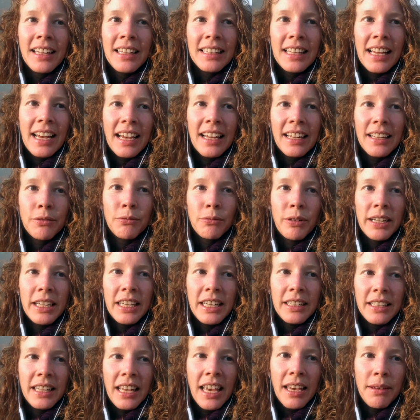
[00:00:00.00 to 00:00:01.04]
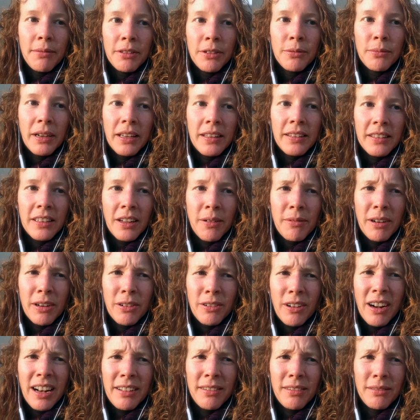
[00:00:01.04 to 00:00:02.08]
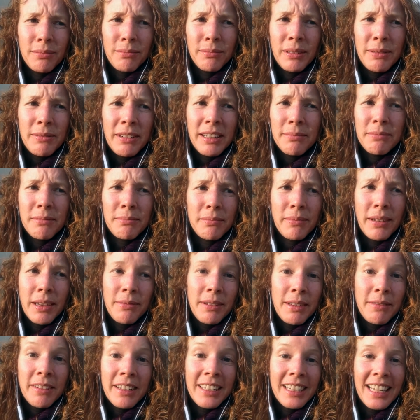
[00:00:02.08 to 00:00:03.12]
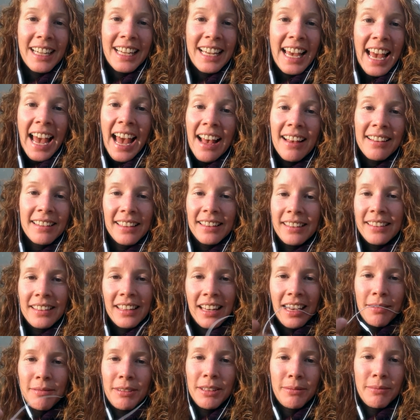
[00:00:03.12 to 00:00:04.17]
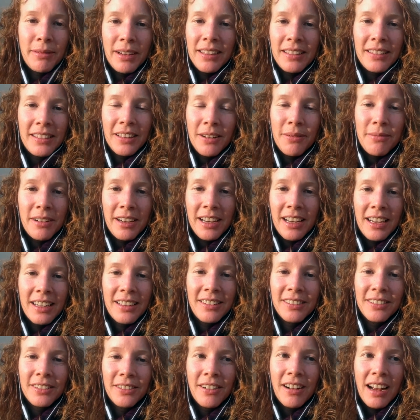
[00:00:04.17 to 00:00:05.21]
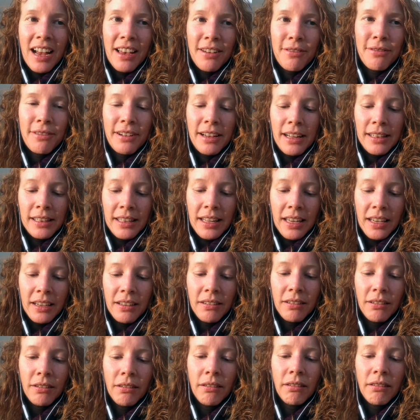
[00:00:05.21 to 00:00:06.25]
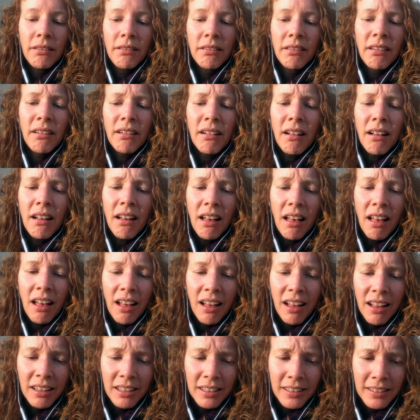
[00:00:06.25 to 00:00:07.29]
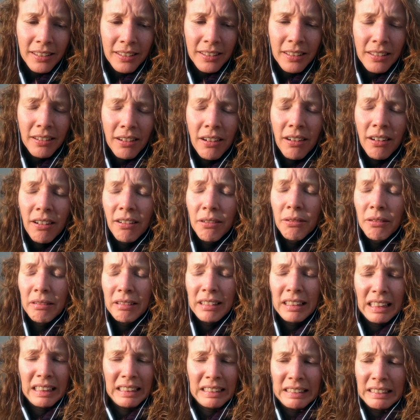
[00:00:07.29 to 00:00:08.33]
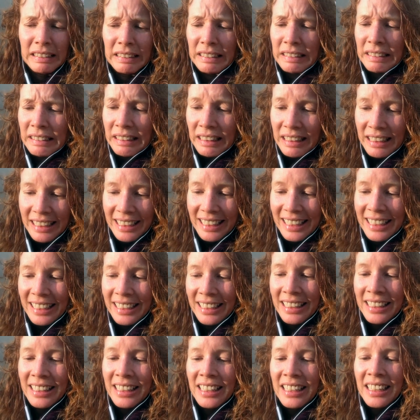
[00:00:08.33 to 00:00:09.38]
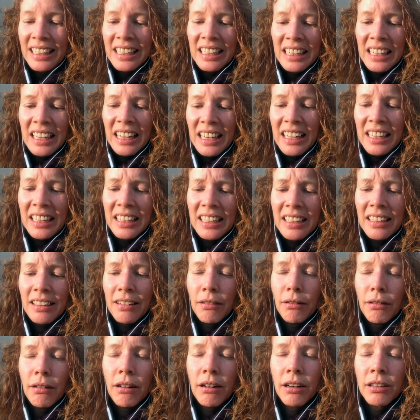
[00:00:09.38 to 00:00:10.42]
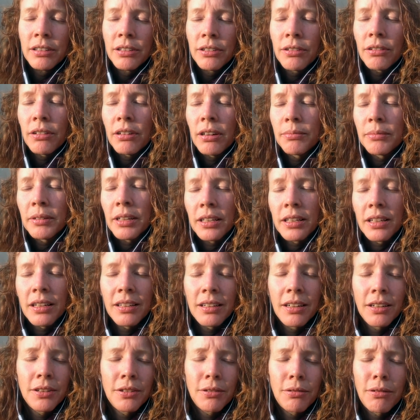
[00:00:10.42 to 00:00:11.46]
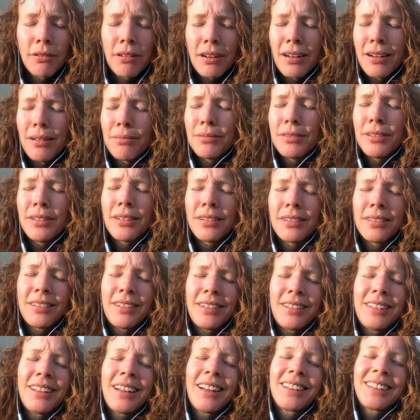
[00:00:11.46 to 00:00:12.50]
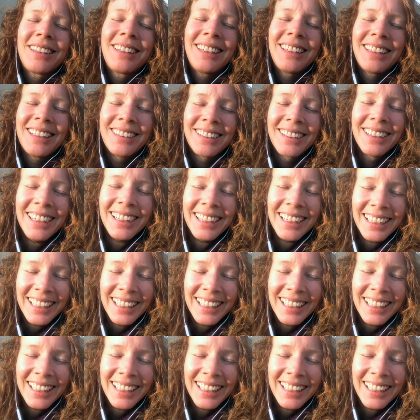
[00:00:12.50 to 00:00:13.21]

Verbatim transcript: that when it came to my stomach, or I, maybe, maybe even the gases came to my stomach, I don't know, I felt like, ooh, so sick. And, oh, no, I'm not going to throw up. No, no, not here.